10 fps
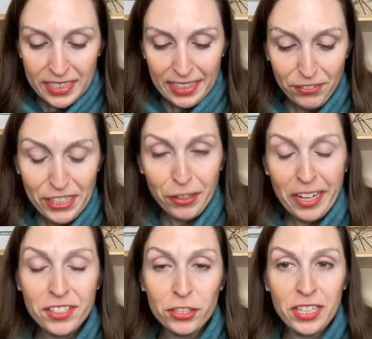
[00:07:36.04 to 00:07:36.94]
safety
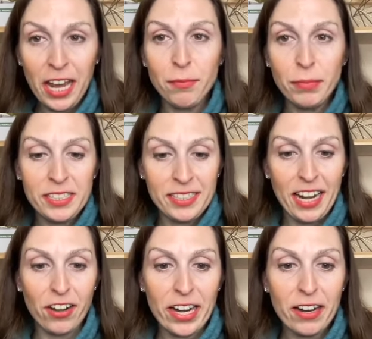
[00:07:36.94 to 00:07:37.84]
razors can be
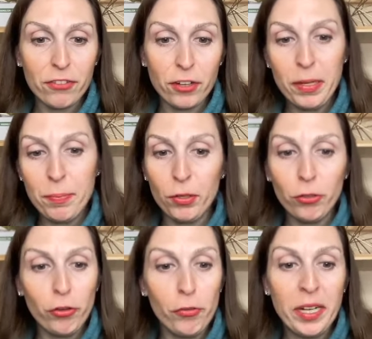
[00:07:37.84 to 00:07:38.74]
scary for people
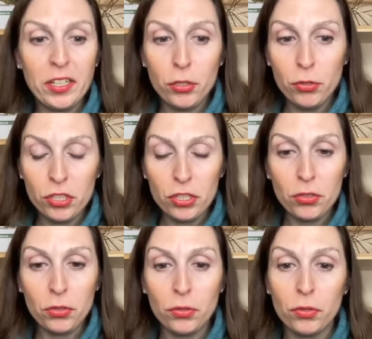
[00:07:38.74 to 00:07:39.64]
who have been used
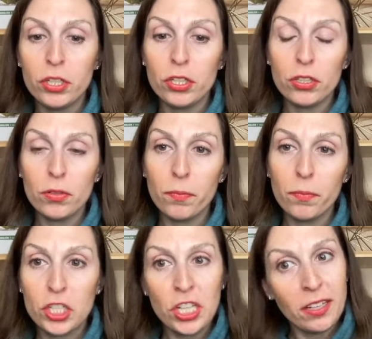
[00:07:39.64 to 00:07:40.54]
to
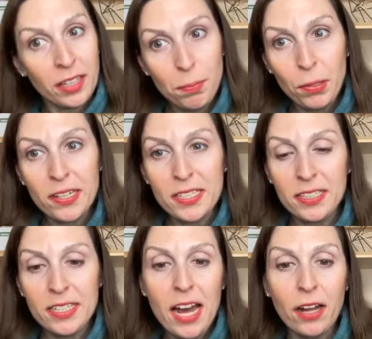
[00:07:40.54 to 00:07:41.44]
gently
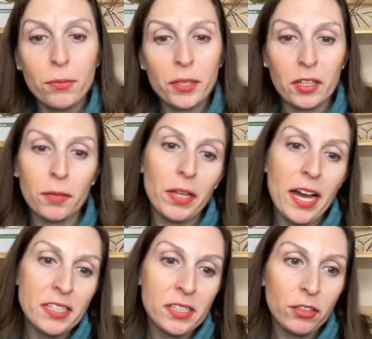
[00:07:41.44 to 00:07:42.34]
pressing down with their
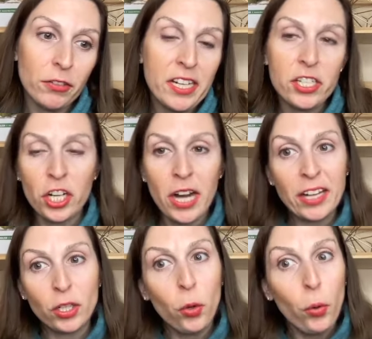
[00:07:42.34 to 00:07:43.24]
plastic razor
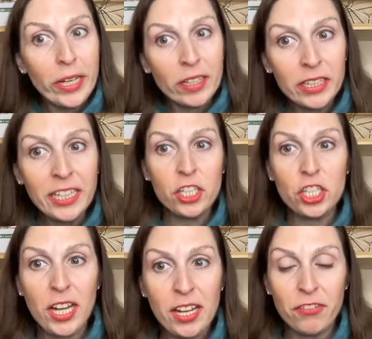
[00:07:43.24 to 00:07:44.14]
and quickly
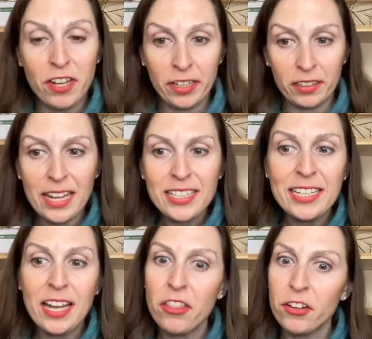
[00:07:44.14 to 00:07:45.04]
shaving. That's
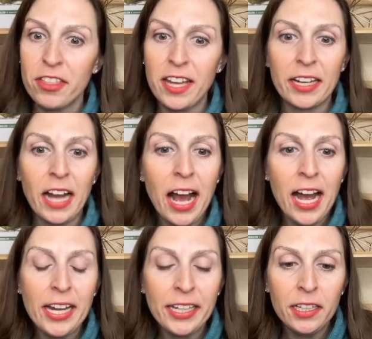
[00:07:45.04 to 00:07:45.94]
another thing.
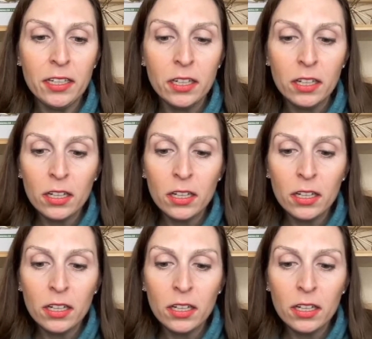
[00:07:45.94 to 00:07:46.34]
I